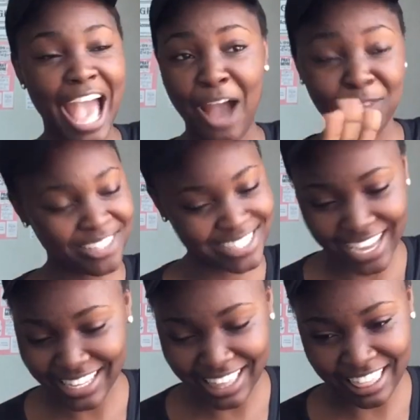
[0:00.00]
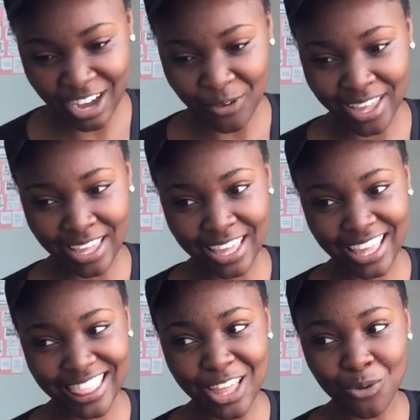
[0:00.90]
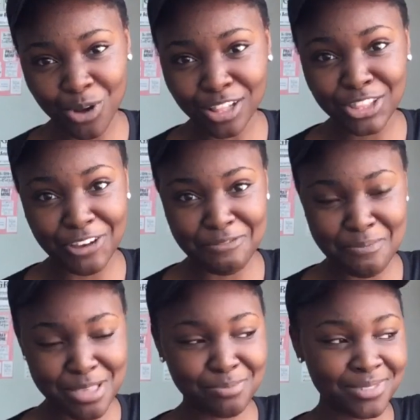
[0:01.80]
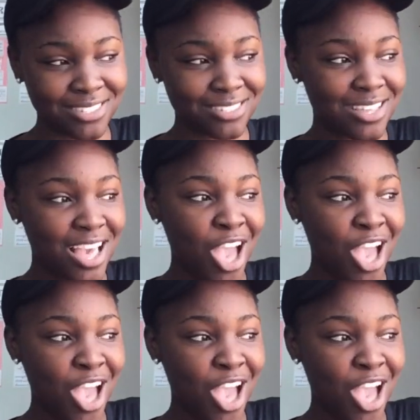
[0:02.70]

I will say it either way. In the world of memes,